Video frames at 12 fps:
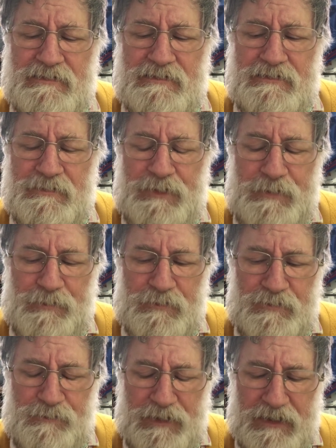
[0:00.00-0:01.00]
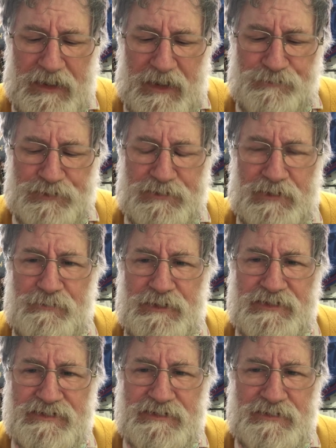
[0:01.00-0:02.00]
the people who have been captured are
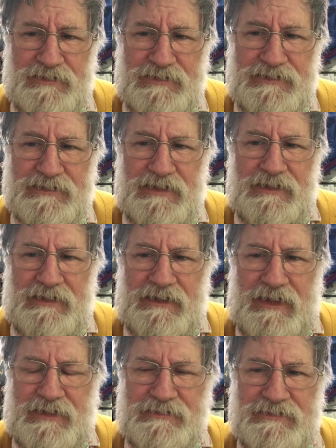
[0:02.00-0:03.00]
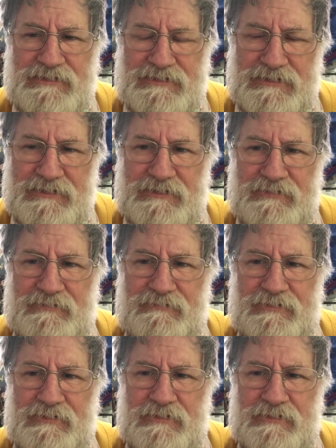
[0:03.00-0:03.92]
mercenaries and deserve